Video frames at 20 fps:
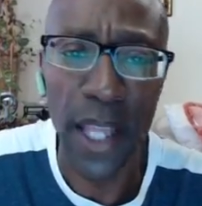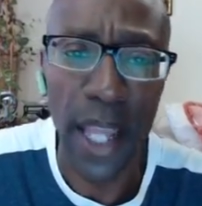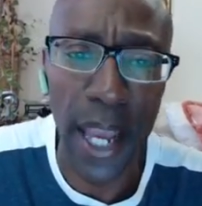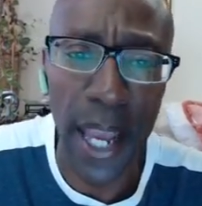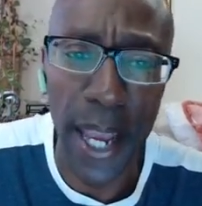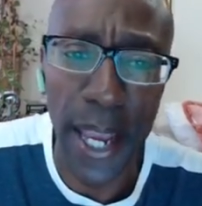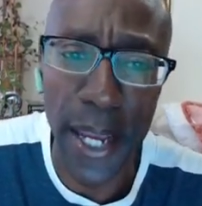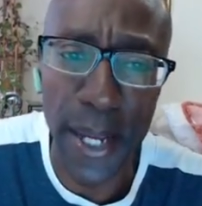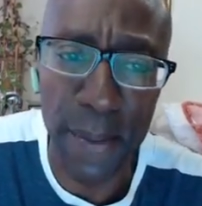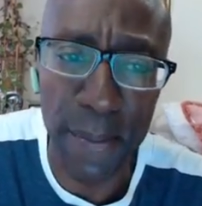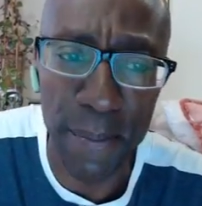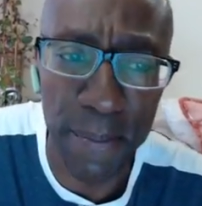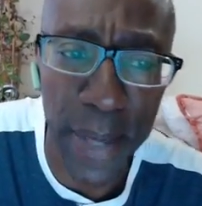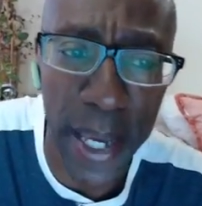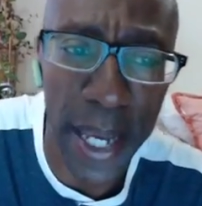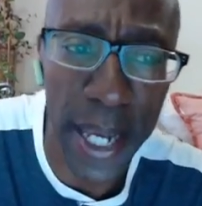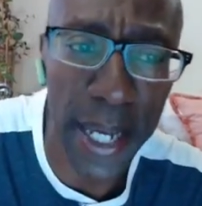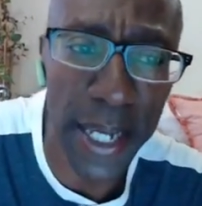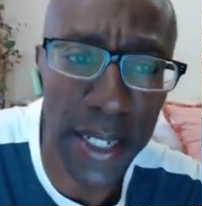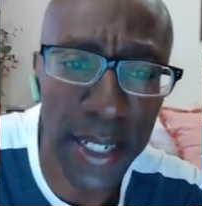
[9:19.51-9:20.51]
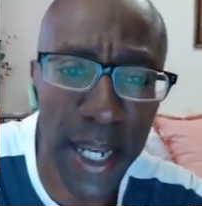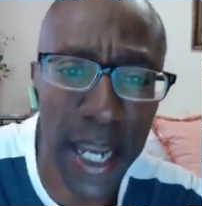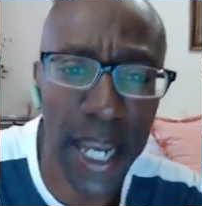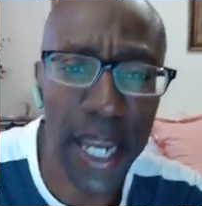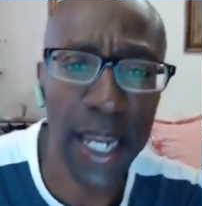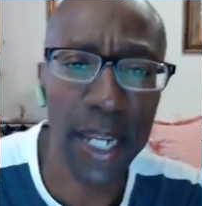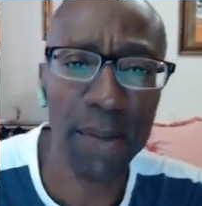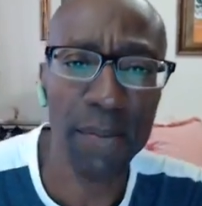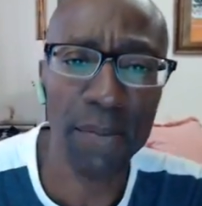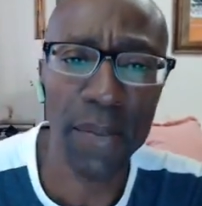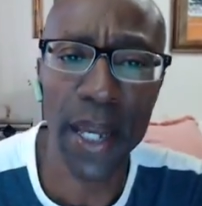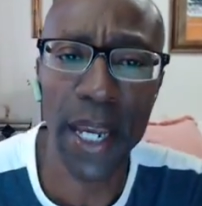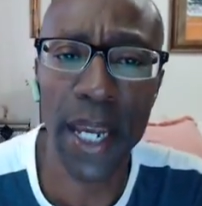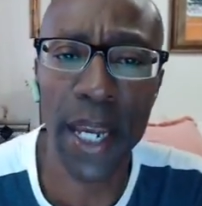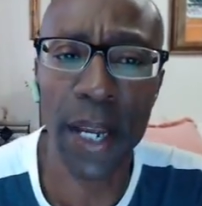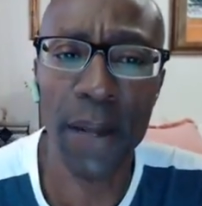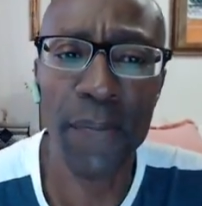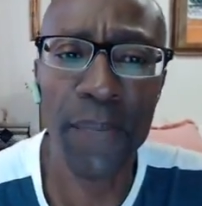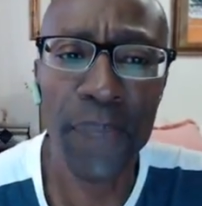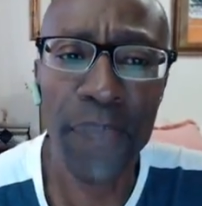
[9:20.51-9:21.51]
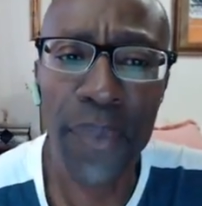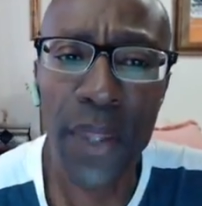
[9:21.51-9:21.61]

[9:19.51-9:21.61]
Amen. Amen.